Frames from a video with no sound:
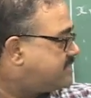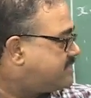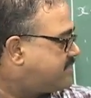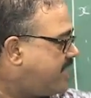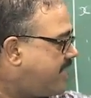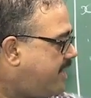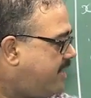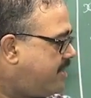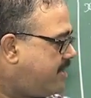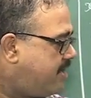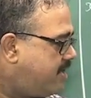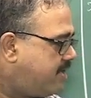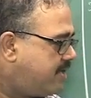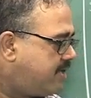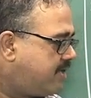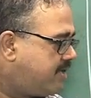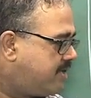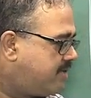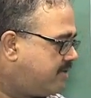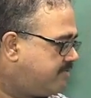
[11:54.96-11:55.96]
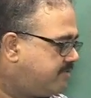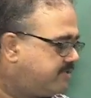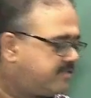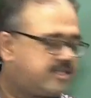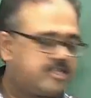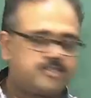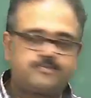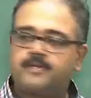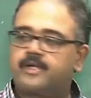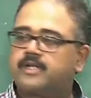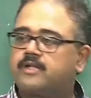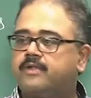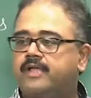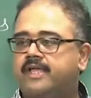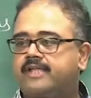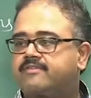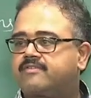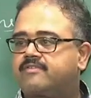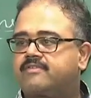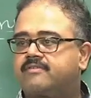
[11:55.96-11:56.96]
z with respect to
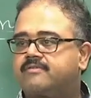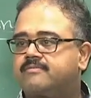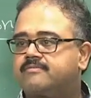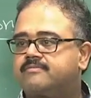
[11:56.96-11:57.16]
x.